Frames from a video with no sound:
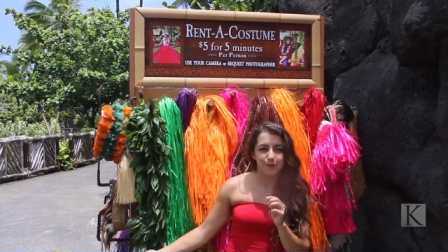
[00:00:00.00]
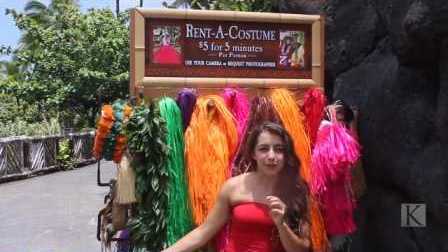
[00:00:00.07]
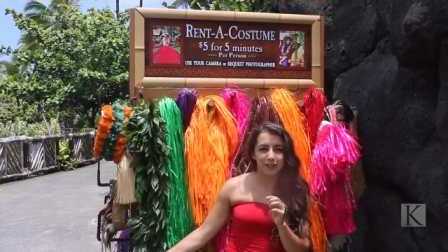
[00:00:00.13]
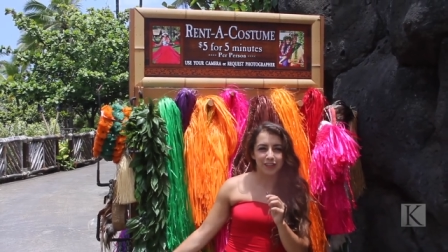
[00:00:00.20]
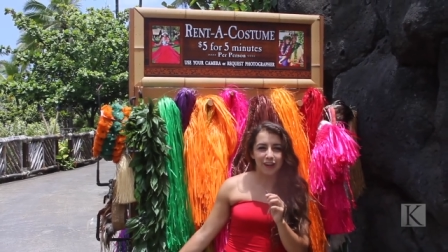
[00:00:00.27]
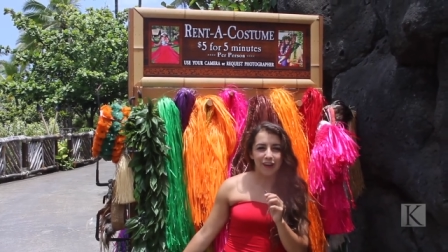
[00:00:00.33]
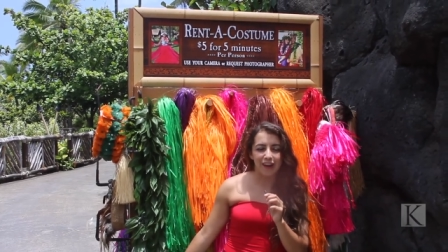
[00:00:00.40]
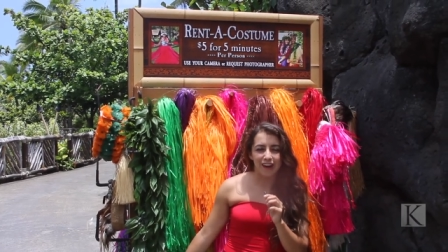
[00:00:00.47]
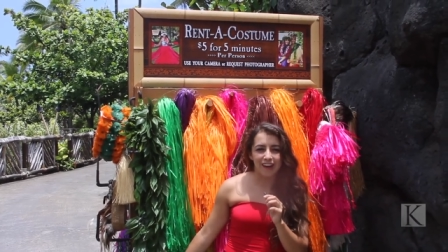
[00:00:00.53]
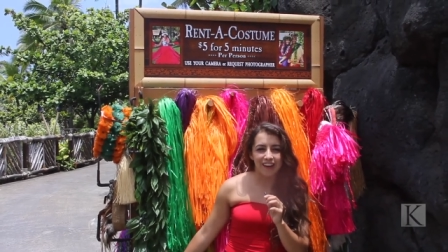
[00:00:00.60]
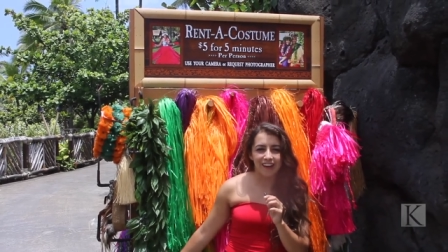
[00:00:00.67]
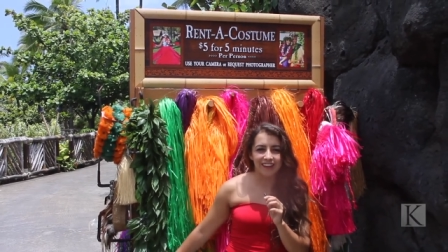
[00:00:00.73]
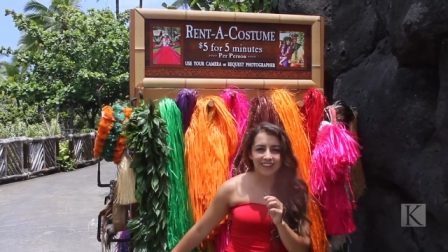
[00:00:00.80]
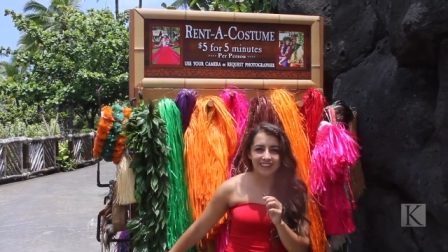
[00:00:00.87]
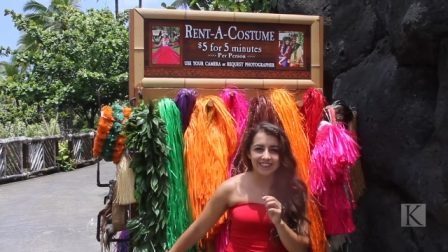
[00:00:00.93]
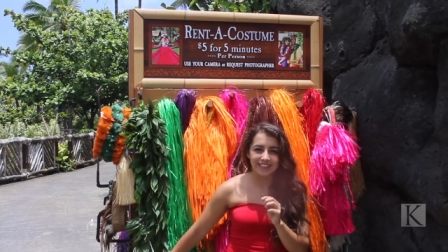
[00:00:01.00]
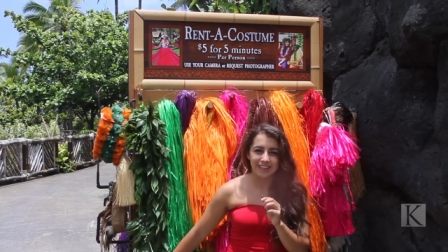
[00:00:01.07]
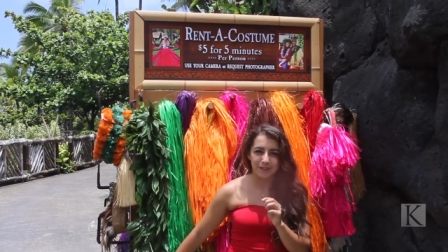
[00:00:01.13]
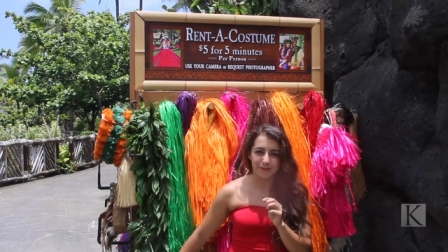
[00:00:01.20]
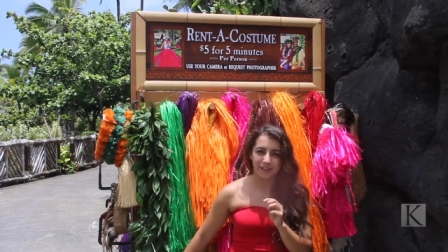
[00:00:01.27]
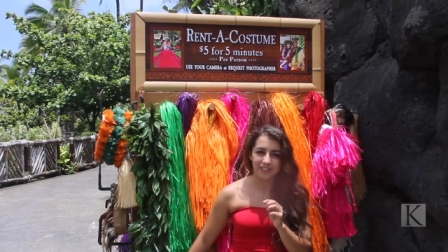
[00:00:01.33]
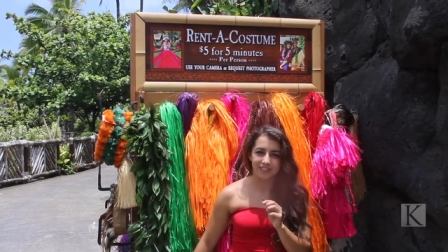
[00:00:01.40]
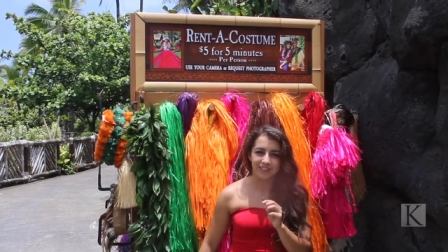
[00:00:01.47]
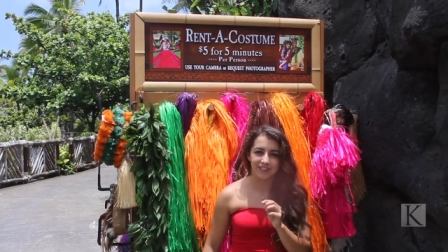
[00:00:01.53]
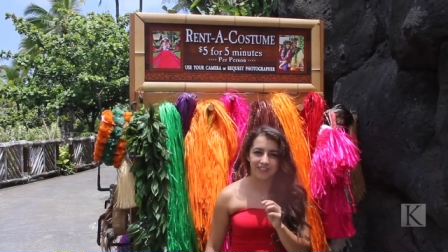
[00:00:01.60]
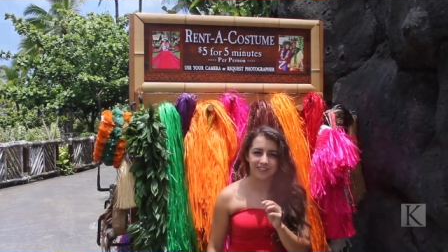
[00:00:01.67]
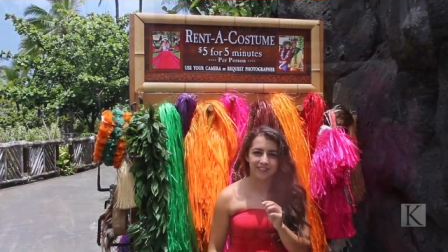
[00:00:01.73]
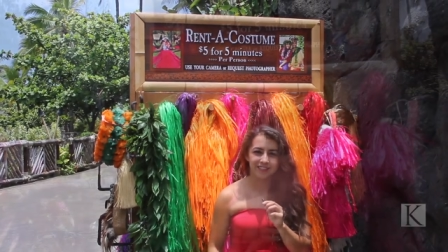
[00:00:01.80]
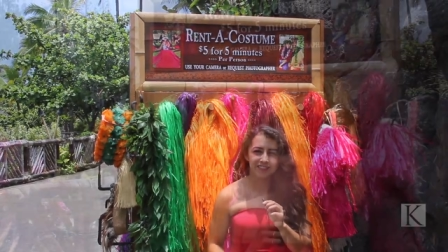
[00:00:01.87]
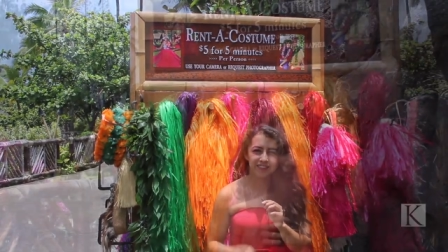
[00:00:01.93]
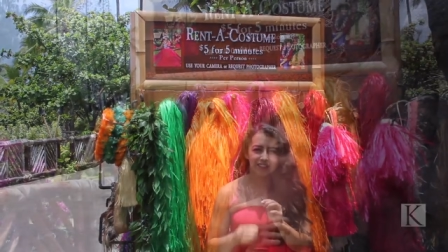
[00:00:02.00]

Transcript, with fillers: put it on and take pictures.